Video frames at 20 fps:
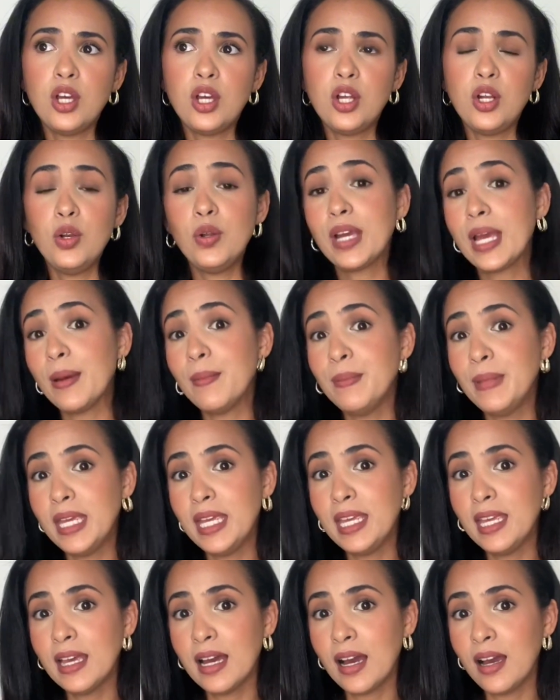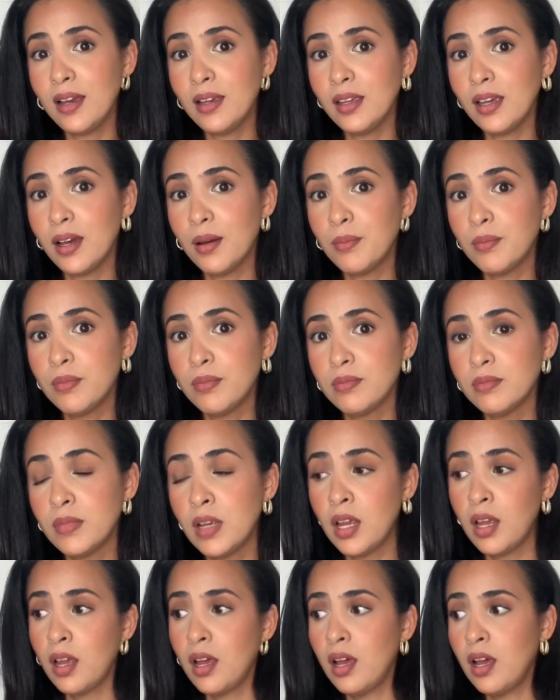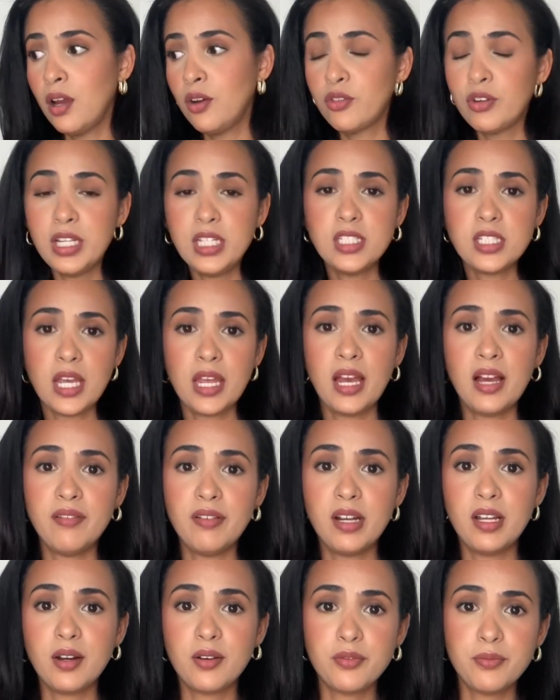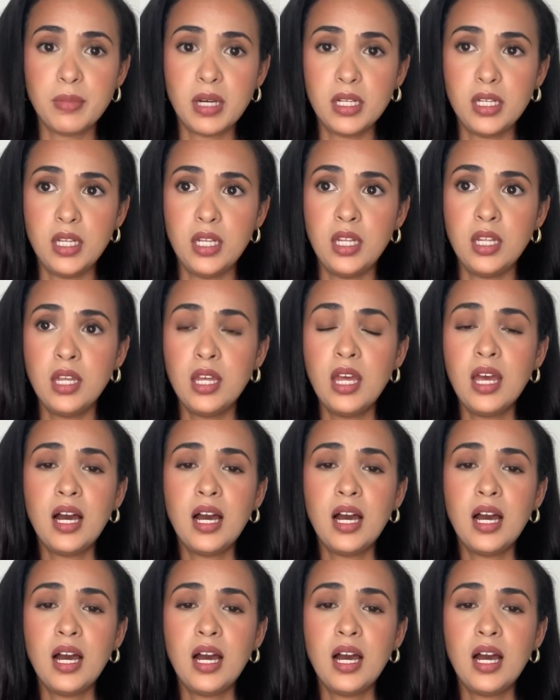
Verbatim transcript: look at me, I am rich, I have a lot of money.